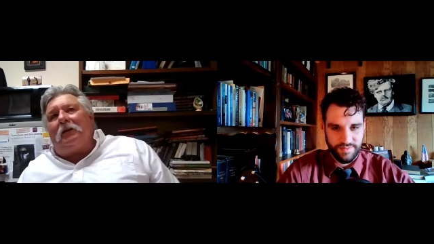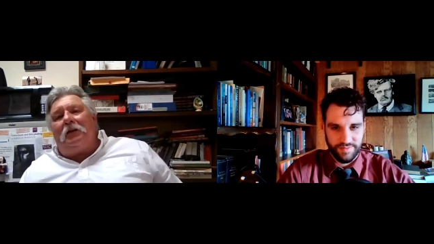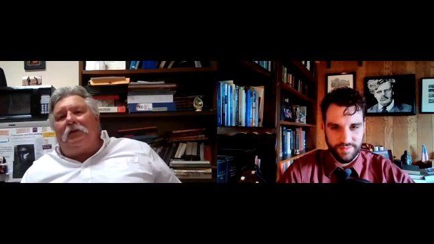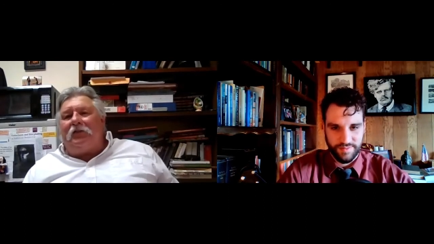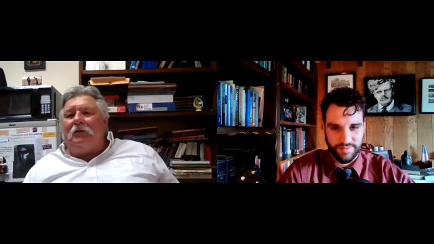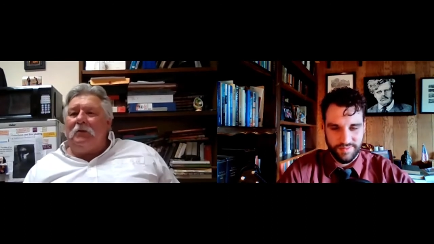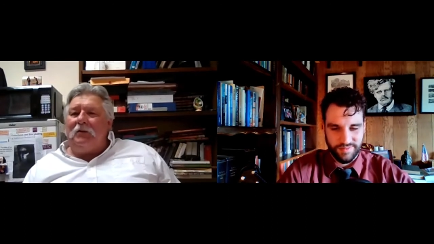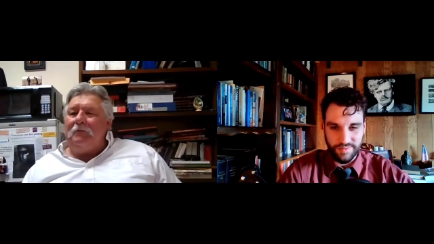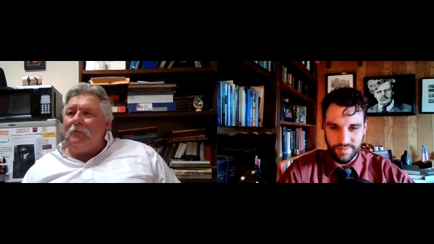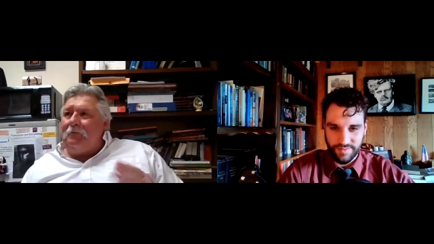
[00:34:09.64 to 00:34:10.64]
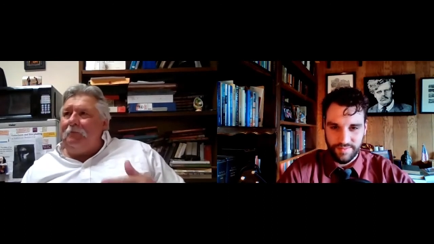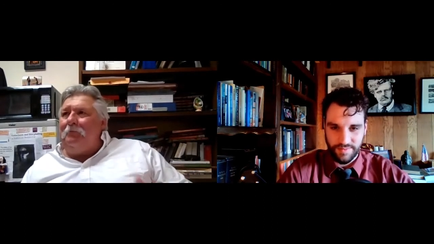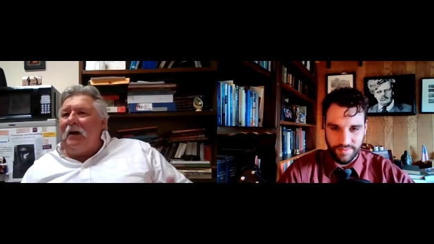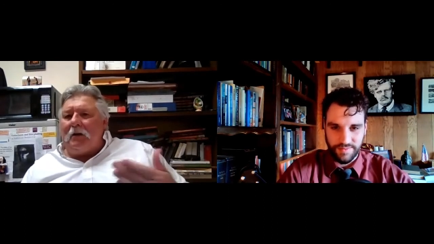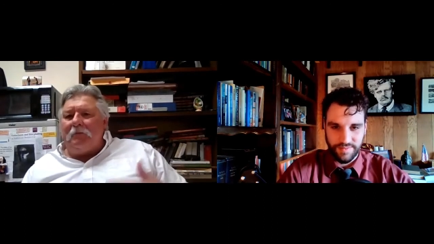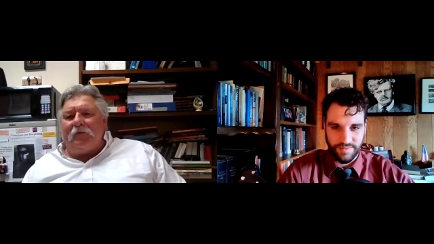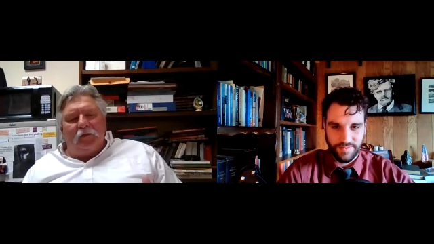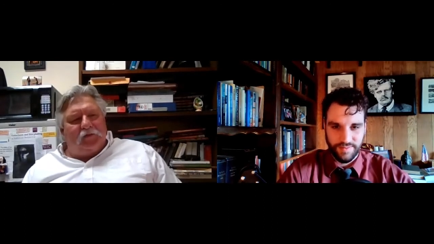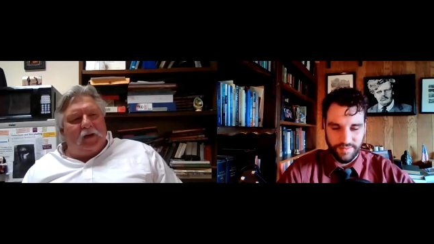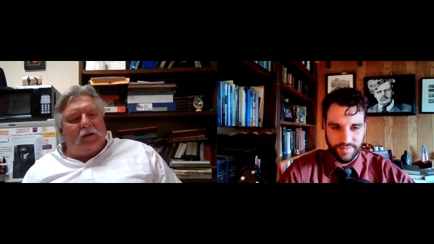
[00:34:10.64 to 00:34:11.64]
Speaker 1: And I would say, well, back up for
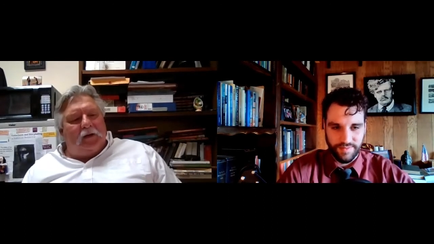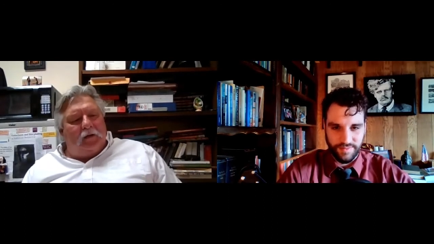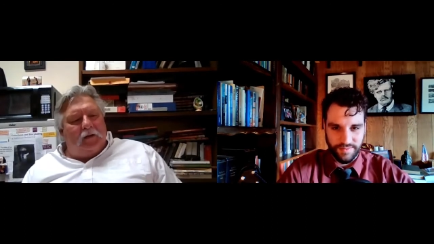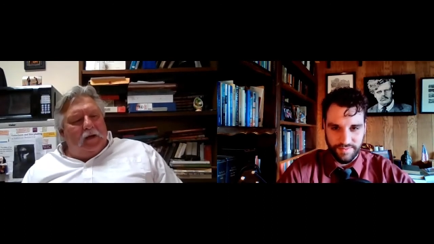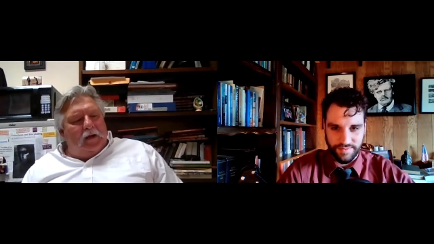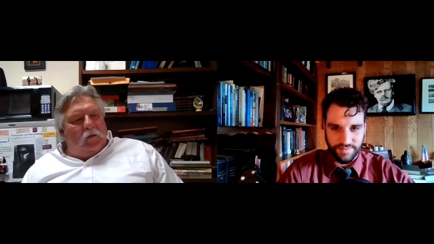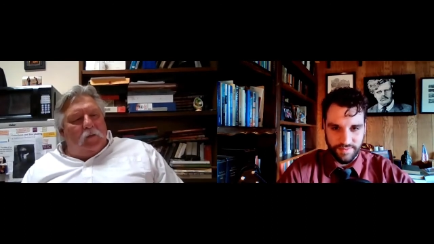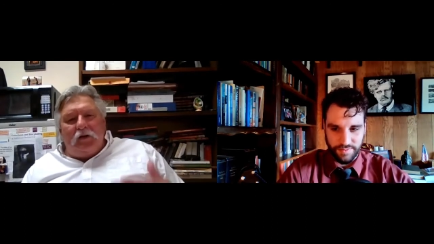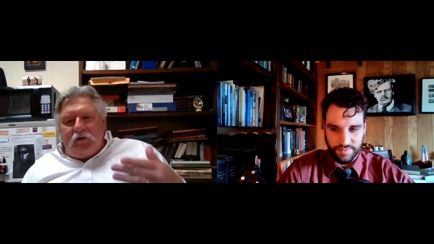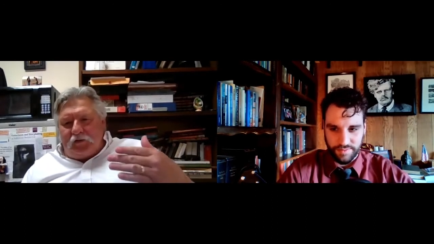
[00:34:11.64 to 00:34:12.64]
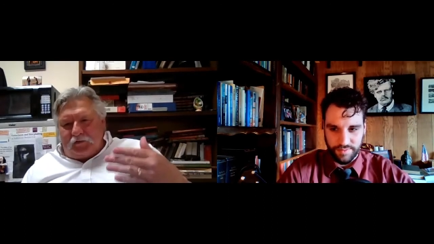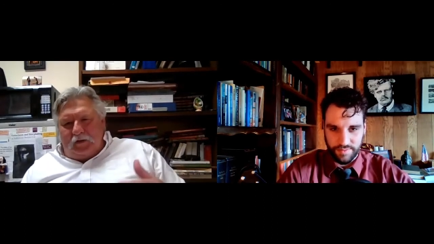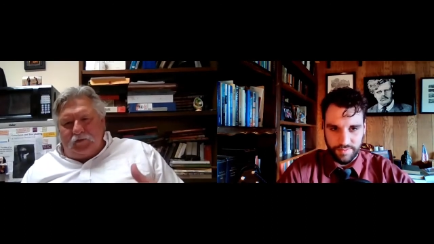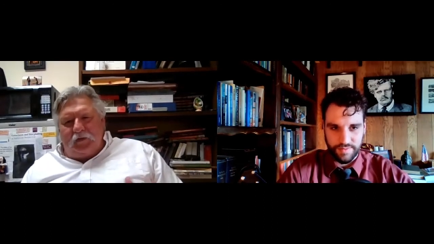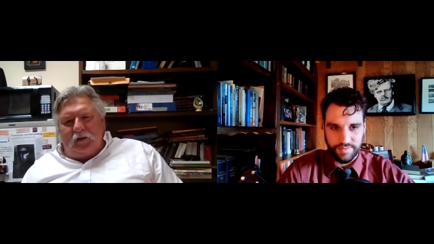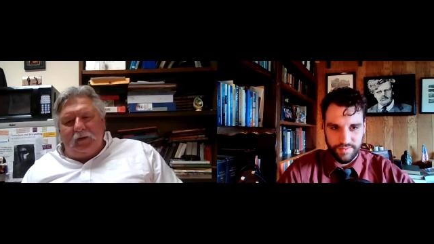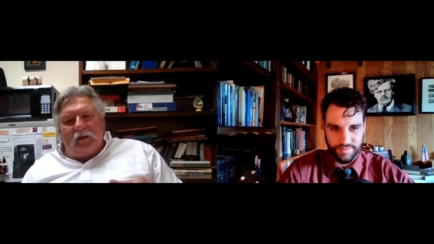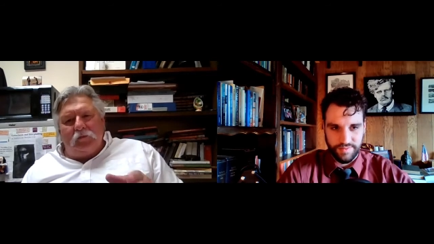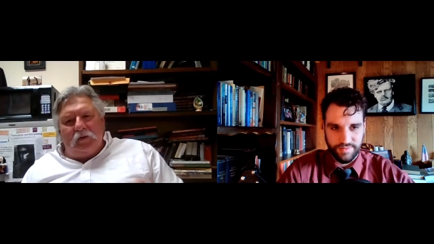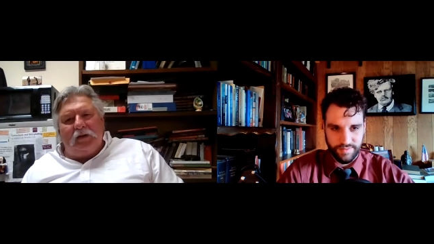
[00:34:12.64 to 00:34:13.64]
a second and why don't you just concentrate on
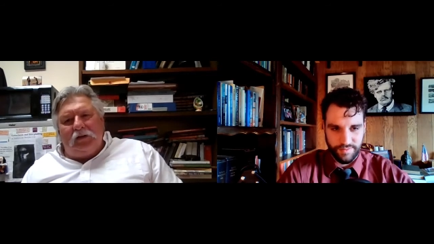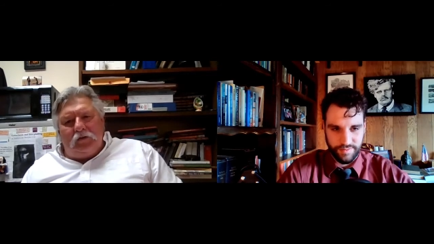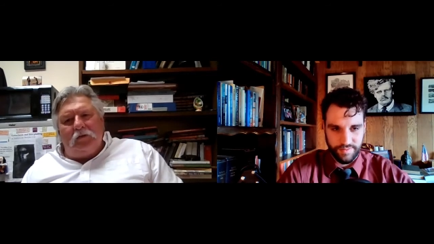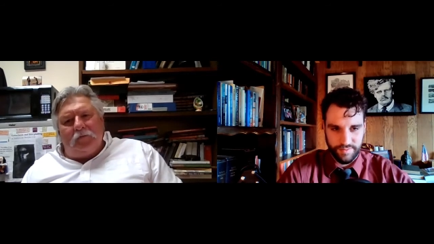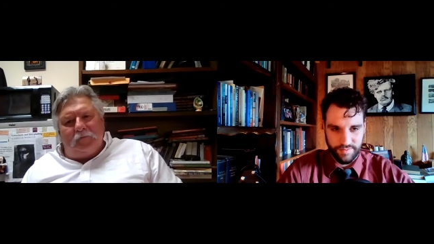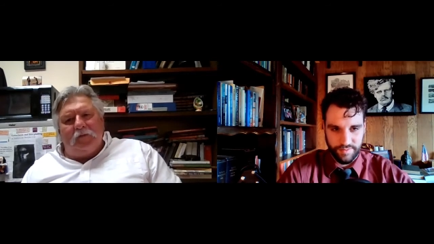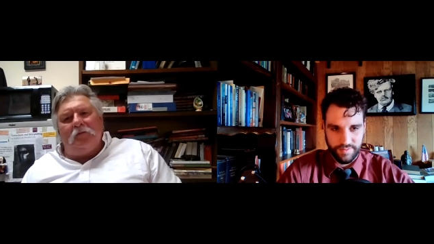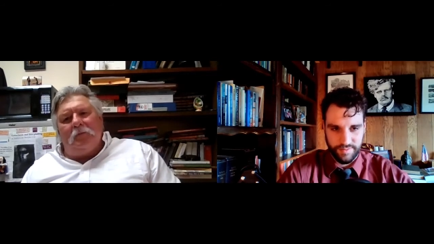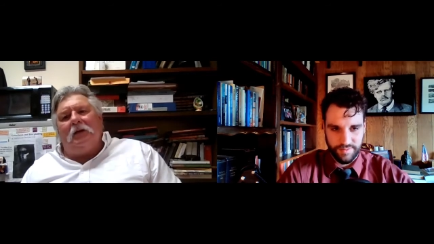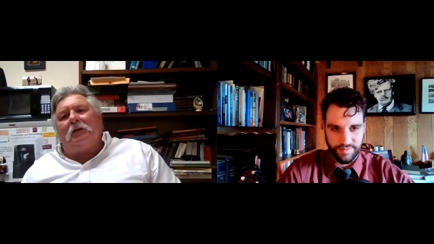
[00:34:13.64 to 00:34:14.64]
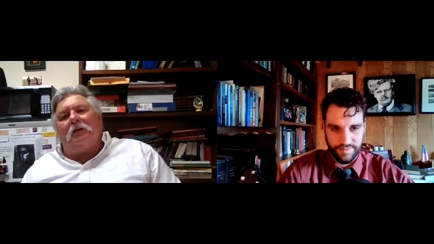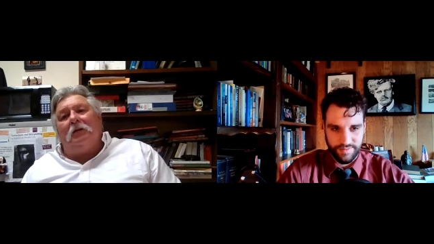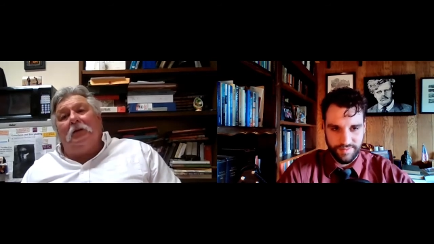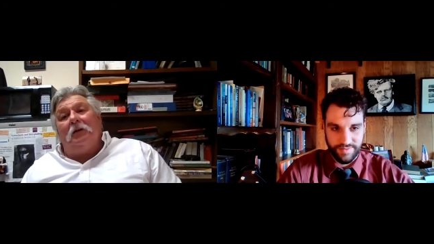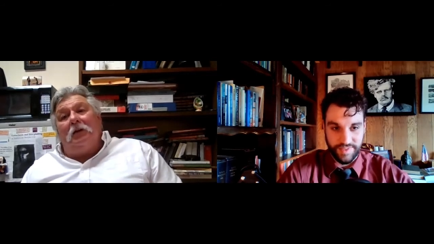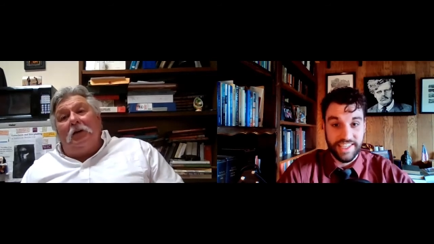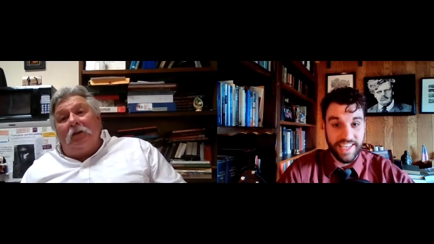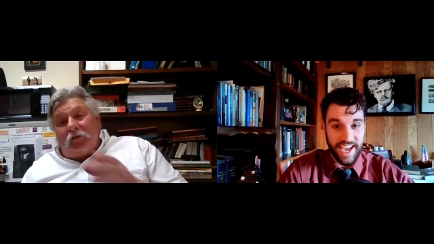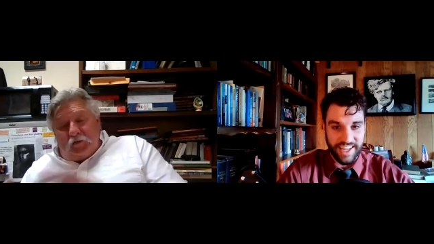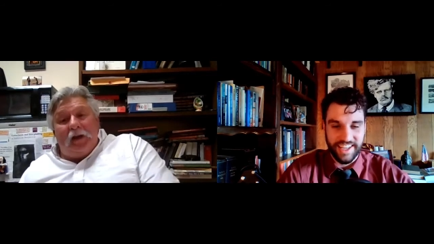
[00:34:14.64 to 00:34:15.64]
being a really good filmmaker?
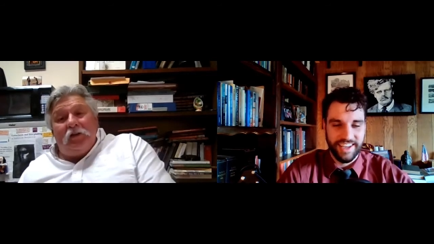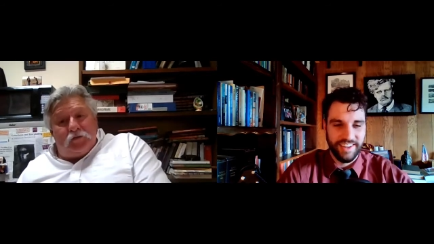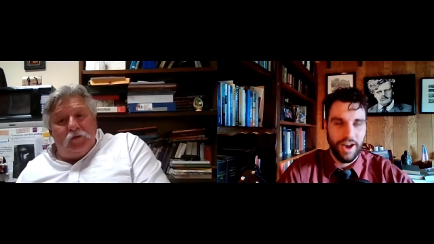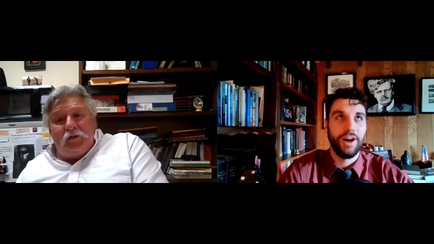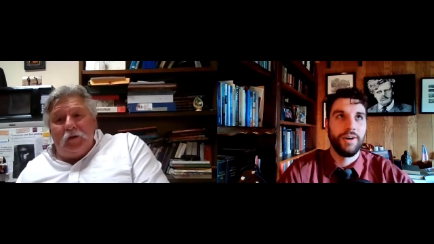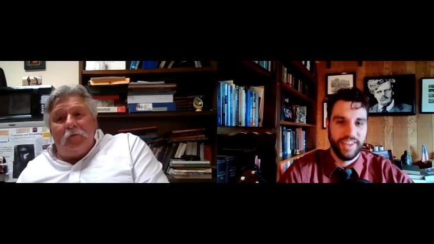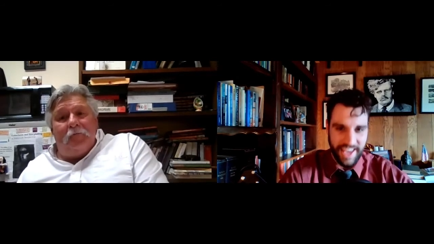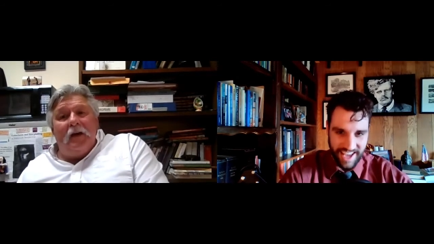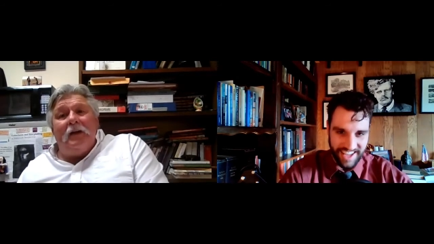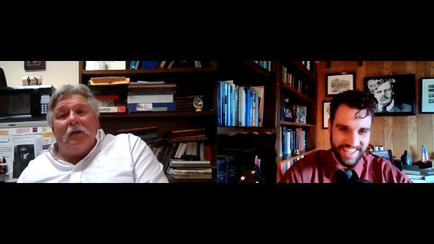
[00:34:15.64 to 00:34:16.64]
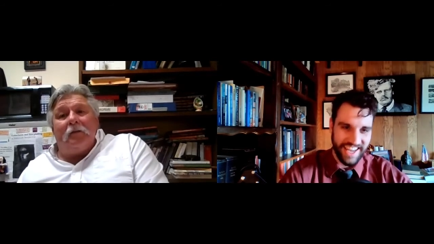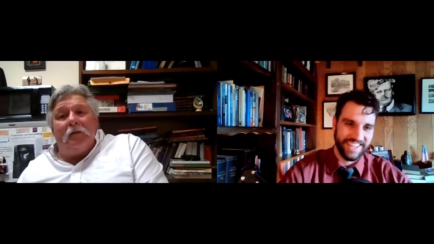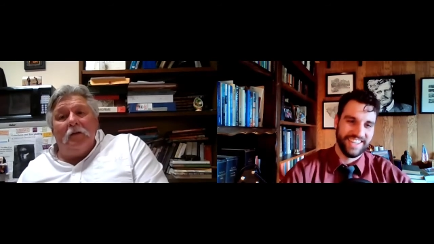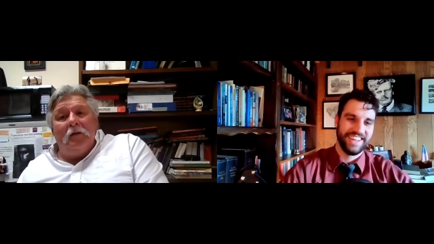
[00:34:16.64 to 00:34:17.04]
Speaker 2: Exactly. Stay true oh, to your oh, yeah, faith. Exactly.